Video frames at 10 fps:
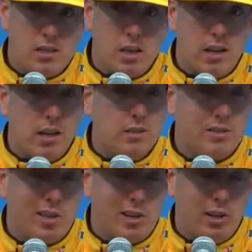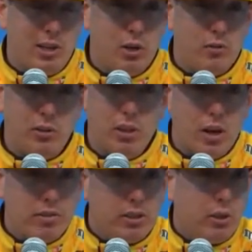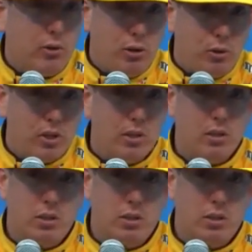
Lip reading: not necessary. You know, if you love it, go do it.